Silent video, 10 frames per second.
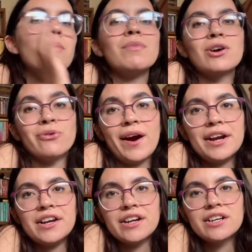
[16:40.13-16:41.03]

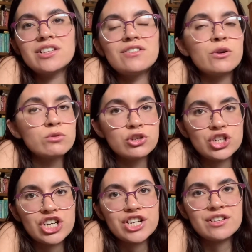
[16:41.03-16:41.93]
writing. It's so
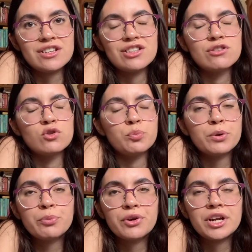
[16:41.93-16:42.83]
luscious, it's super
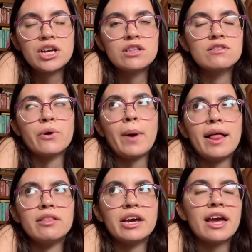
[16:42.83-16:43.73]
pretty, it's so
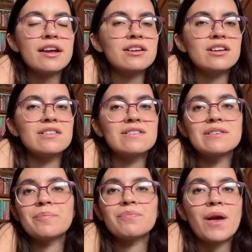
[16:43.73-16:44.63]
elegant, it's
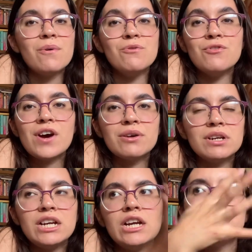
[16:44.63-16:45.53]

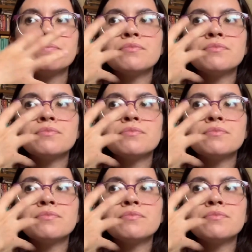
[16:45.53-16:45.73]
very,